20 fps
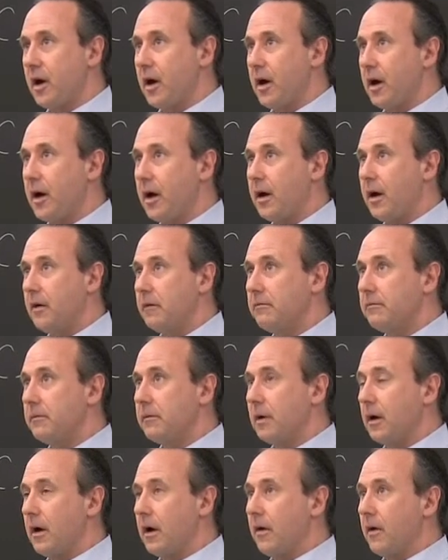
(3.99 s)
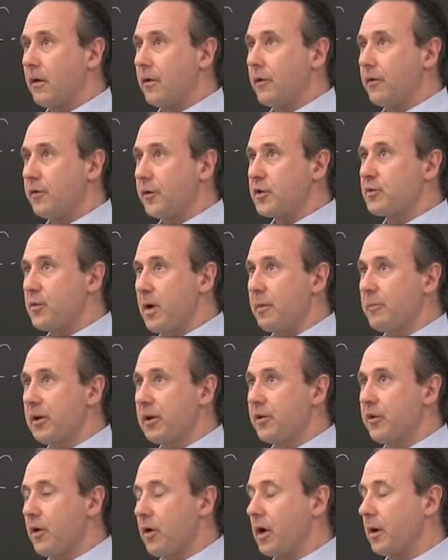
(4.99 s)
Uh, the first one I'm
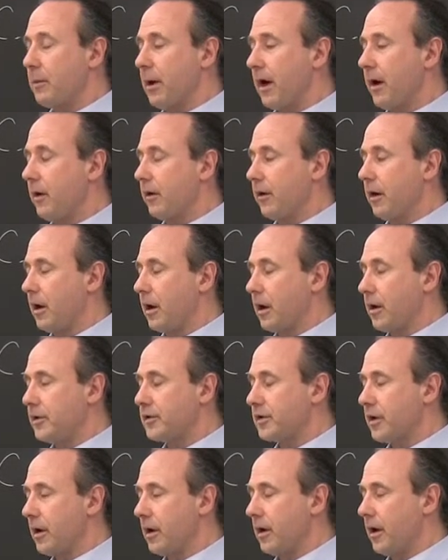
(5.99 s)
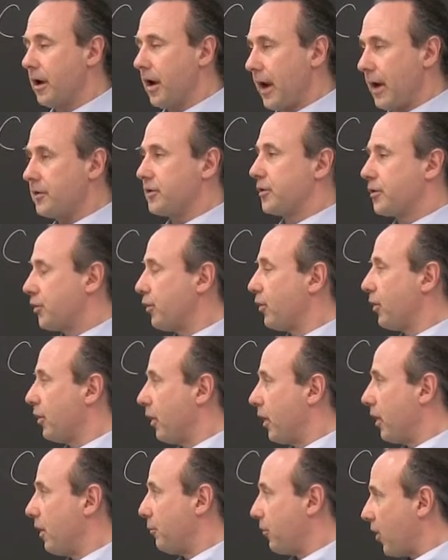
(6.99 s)
going to talk about is an answer
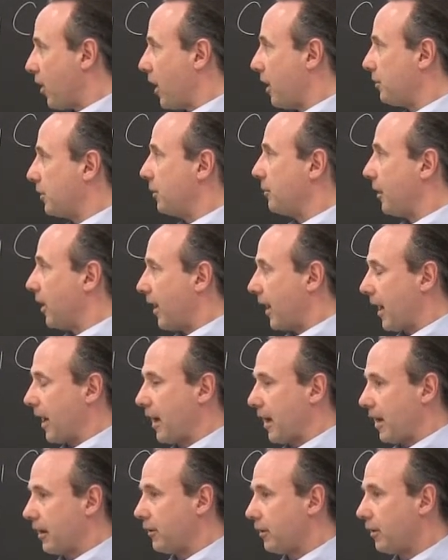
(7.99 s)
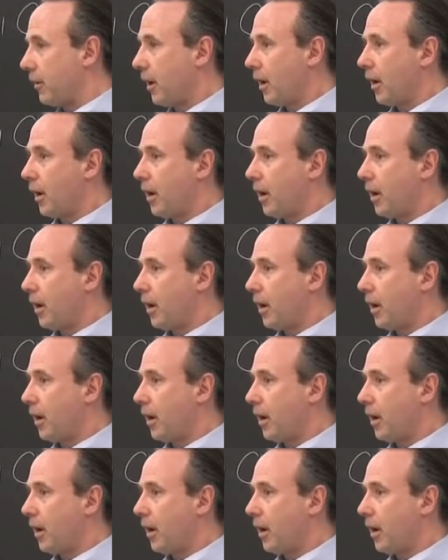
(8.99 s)
to a problem I had.